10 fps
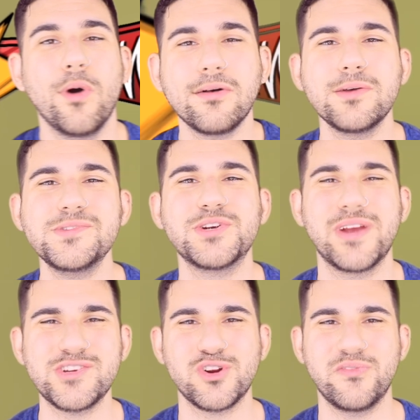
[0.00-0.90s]
Welcome to
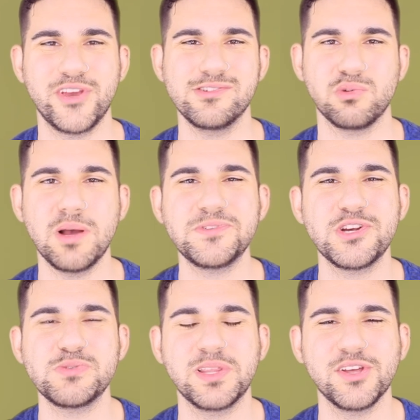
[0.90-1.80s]
Ranger Reviews, a web
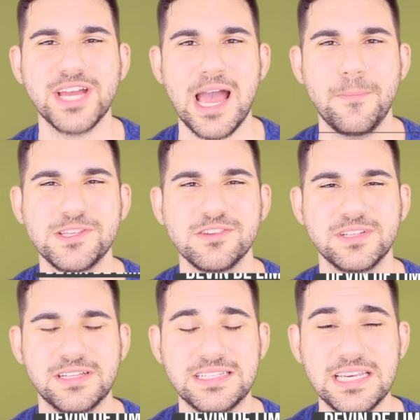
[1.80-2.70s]
series we look at episodes
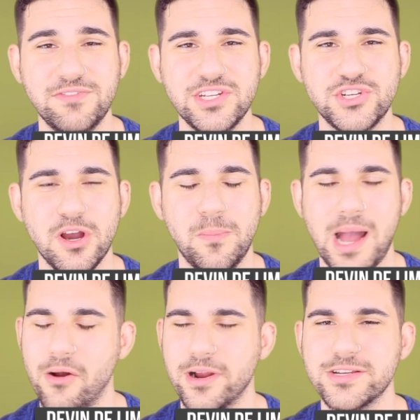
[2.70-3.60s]
of the TV show
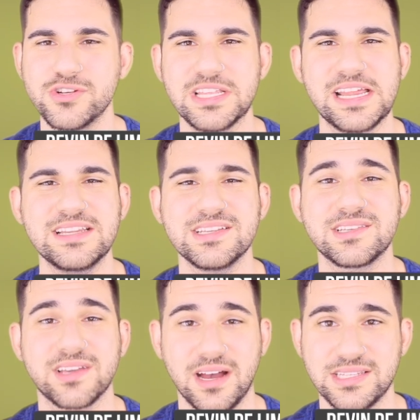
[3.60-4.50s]
Power Rangers and then
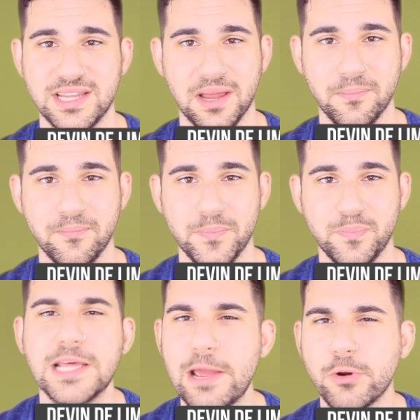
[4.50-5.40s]
discuss them.
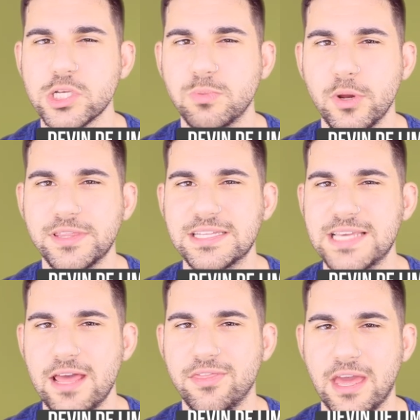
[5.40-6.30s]
Today we're exploring the
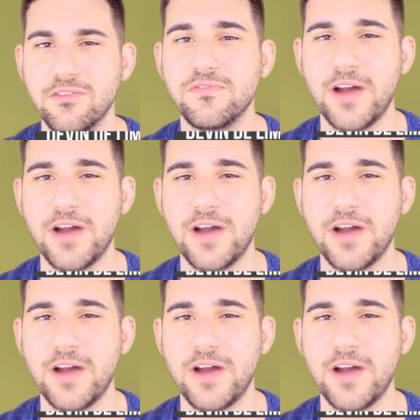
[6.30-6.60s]
10th and